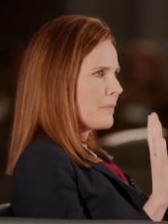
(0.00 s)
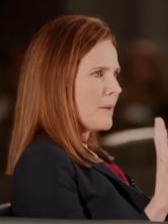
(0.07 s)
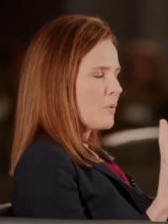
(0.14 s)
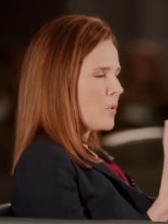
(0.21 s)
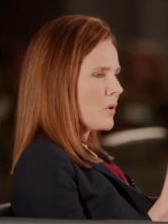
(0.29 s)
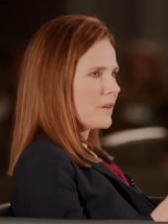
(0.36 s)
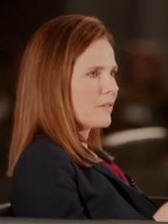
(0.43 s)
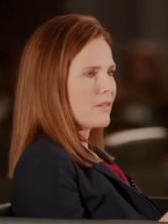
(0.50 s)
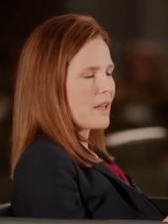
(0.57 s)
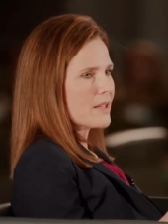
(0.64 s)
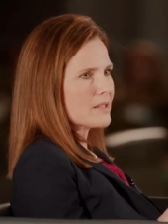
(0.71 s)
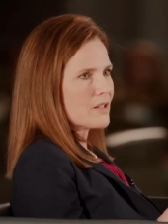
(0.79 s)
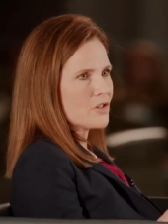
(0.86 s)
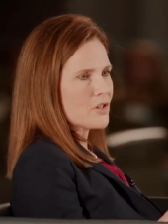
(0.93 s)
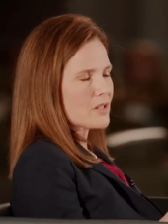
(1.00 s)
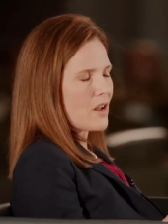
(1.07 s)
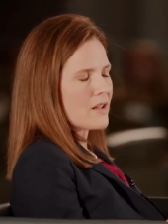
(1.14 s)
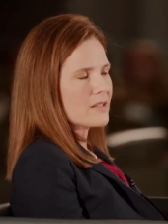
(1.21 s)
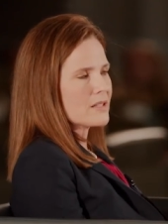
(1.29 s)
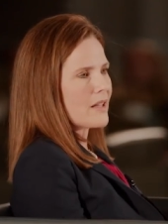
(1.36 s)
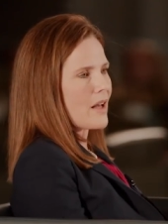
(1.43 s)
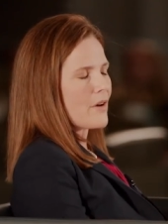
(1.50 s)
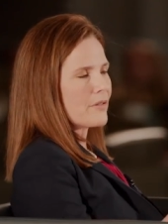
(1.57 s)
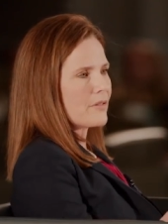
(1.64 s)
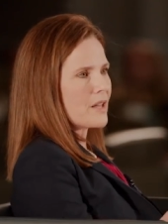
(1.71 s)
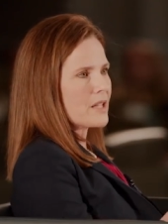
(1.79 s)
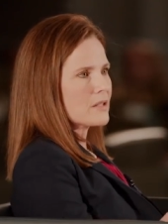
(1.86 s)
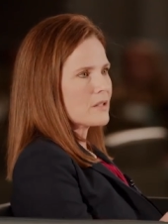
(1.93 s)
paperwork things had just gone south.
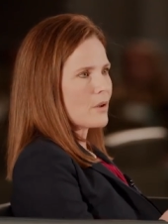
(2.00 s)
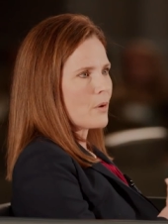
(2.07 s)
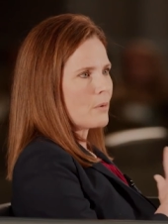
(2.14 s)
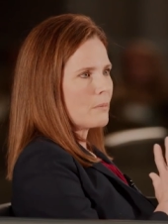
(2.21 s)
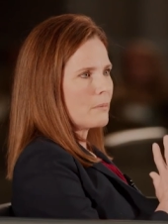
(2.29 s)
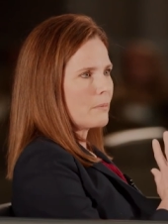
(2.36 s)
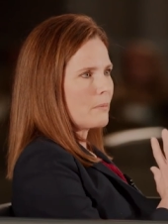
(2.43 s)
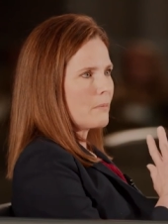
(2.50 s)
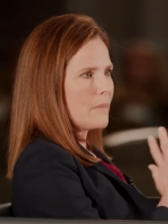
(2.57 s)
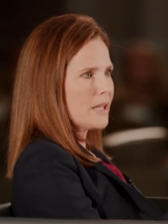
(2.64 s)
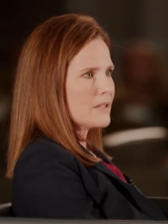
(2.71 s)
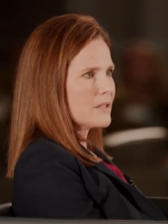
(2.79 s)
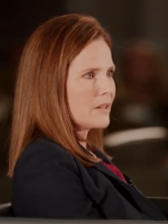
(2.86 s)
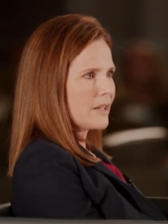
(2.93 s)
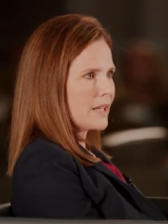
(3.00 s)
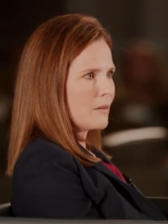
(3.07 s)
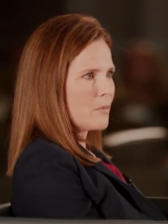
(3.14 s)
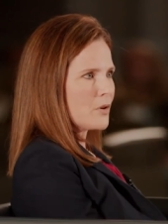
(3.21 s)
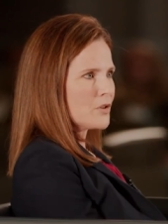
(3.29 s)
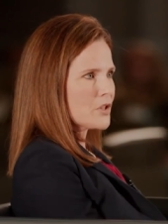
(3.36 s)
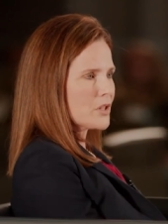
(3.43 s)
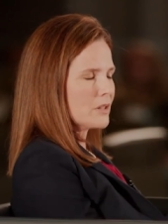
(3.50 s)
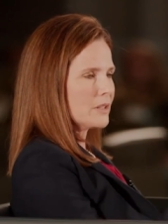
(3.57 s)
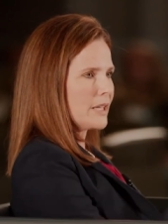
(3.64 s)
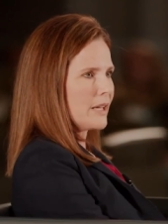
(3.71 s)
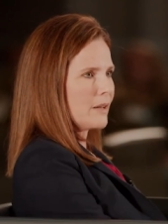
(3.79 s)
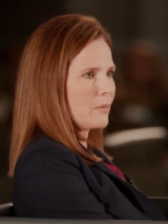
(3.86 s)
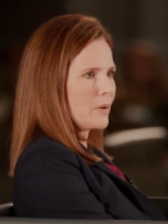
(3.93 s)
And so mentally and
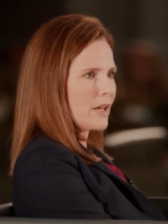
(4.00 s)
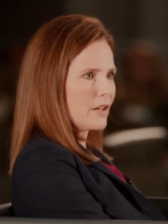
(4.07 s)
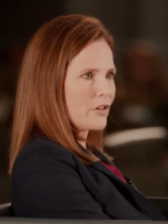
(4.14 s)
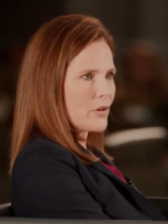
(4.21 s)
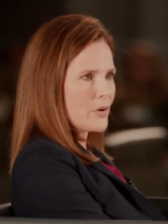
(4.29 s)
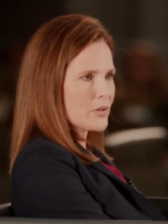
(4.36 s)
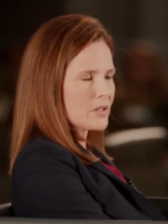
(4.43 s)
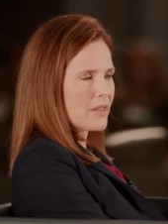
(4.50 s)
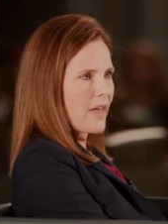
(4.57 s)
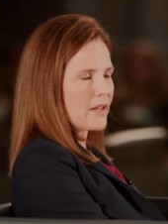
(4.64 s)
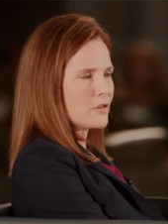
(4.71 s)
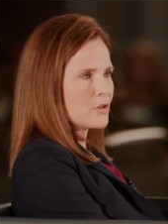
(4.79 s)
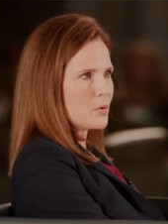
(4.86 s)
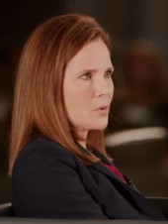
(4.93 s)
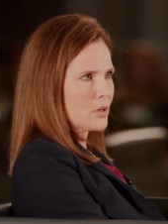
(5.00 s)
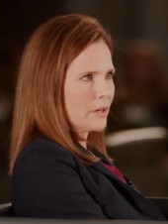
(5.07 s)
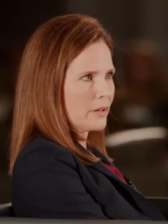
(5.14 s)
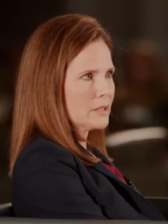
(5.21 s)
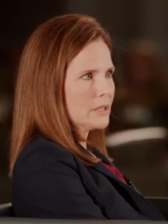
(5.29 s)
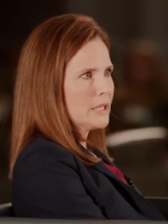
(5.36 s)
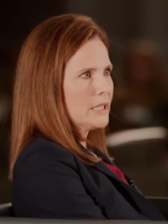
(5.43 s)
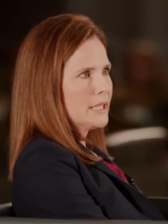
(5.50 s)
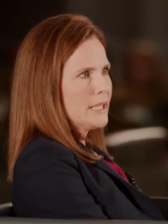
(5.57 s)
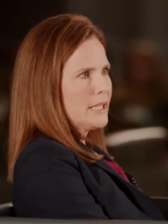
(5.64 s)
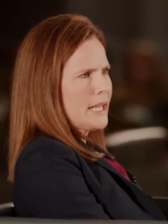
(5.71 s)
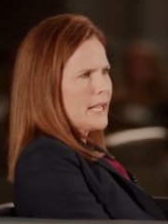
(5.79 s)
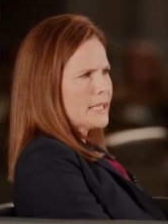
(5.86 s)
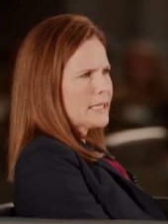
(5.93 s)
emotionally, we had closed that door.
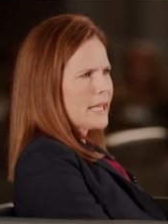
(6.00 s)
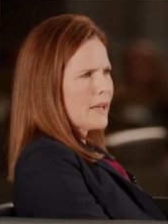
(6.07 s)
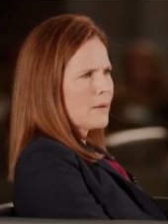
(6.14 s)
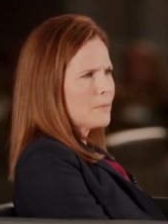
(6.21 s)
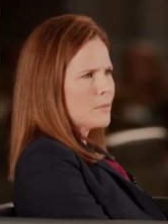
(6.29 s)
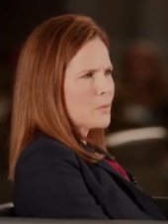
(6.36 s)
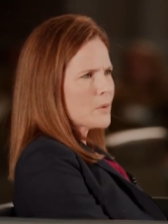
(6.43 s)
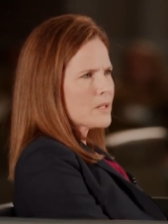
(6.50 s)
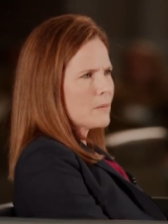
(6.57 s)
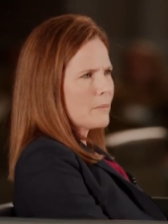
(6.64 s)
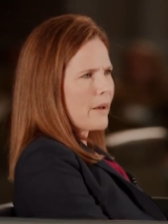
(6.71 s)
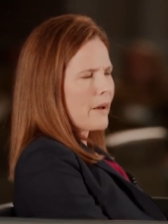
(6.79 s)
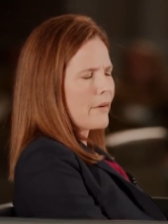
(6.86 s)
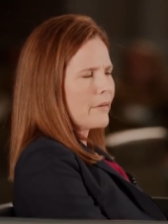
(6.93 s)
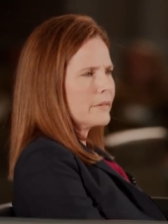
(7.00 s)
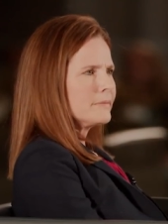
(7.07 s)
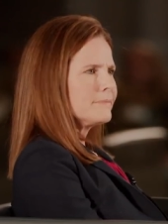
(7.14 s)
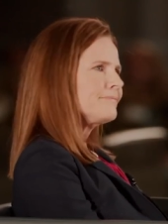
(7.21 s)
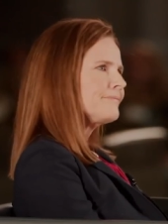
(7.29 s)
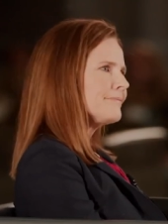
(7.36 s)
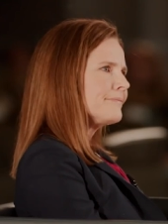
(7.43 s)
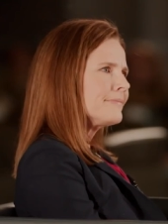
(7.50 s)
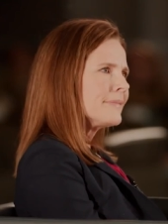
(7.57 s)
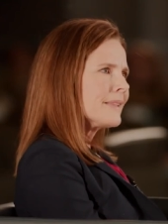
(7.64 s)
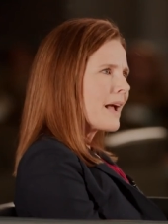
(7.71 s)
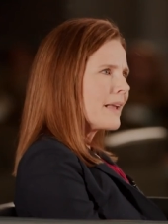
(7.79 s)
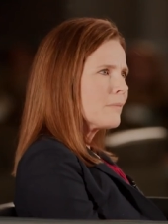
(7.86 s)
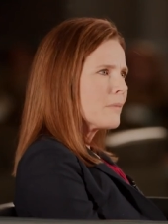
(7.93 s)
Liam was about
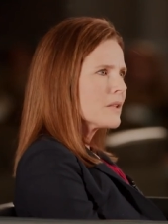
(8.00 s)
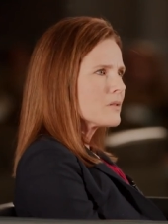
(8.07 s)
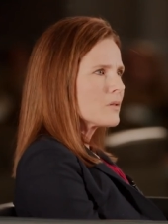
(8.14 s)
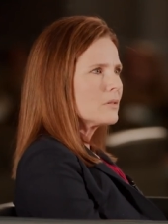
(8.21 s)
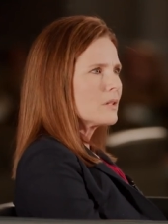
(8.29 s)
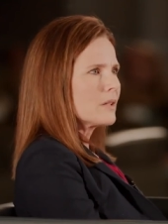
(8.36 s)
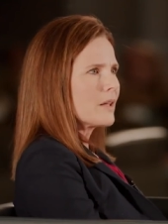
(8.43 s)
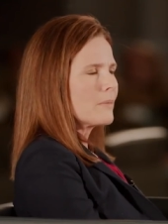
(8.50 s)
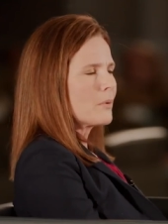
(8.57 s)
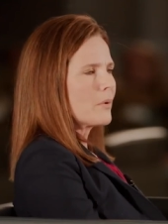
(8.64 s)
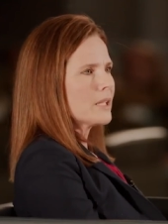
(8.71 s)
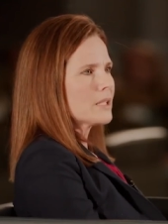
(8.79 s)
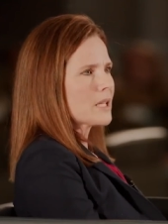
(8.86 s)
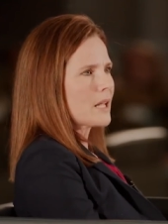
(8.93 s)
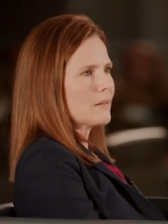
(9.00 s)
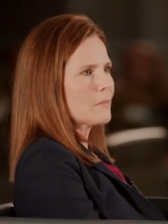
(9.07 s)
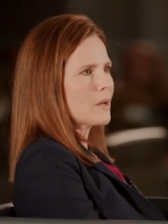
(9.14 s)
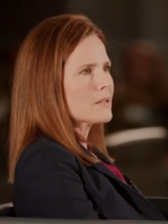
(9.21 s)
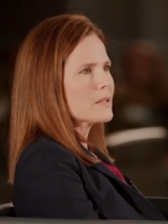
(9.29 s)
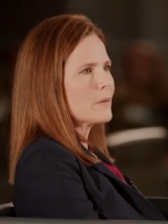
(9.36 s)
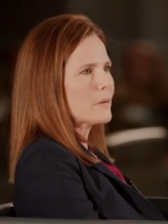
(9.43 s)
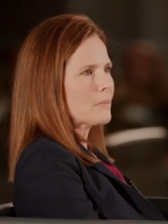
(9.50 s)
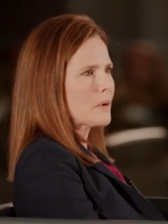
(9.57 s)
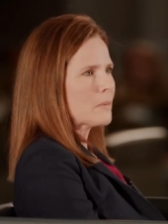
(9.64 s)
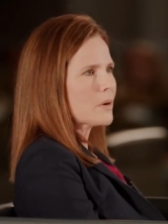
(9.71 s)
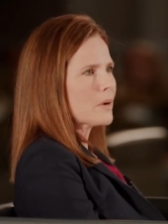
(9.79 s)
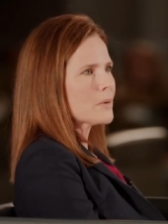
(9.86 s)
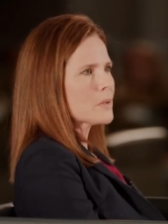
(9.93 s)
9 months old at that point, 10 months. I
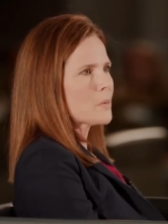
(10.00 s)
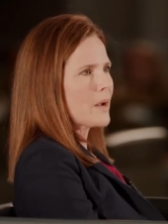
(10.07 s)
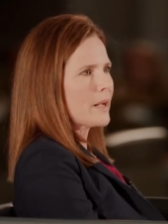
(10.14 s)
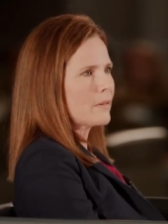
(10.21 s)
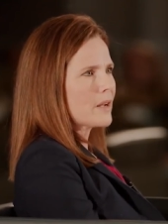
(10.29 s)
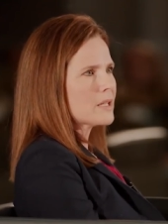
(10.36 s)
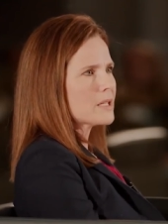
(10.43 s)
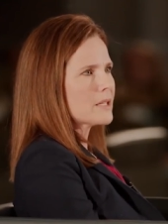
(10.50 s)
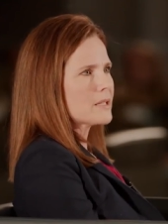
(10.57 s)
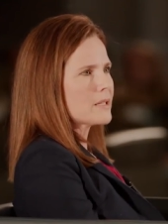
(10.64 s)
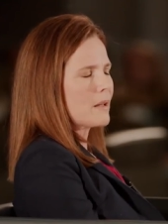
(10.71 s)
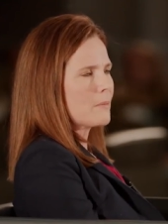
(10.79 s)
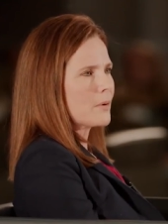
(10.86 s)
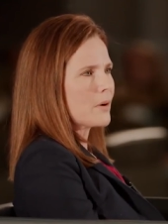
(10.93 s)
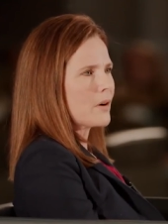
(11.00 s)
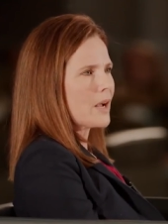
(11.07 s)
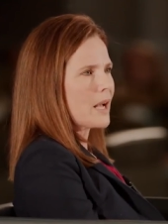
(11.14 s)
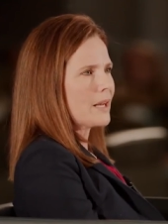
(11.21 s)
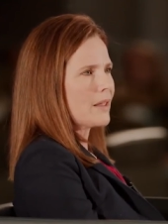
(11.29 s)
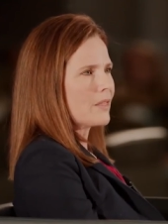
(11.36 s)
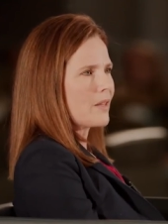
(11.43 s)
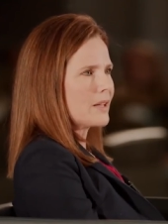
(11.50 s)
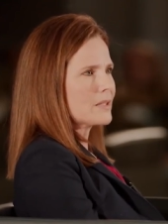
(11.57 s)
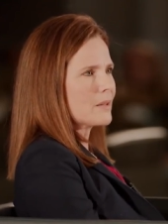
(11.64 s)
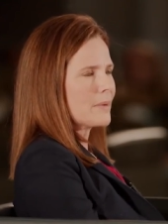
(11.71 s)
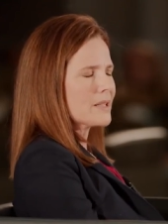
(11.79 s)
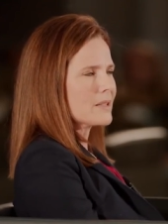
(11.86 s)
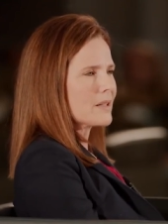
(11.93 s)
remember it was right around December, and I thought
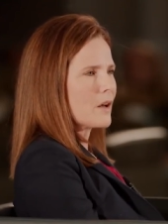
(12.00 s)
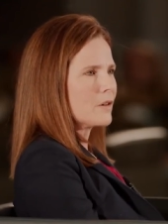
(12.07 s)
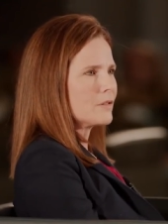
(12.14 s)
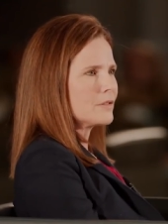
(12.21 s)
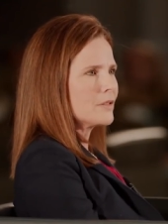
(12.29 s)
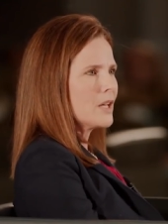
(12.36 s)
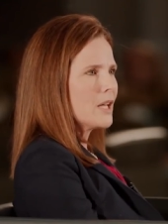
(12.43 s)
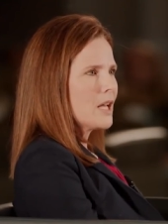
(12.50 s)
to myself,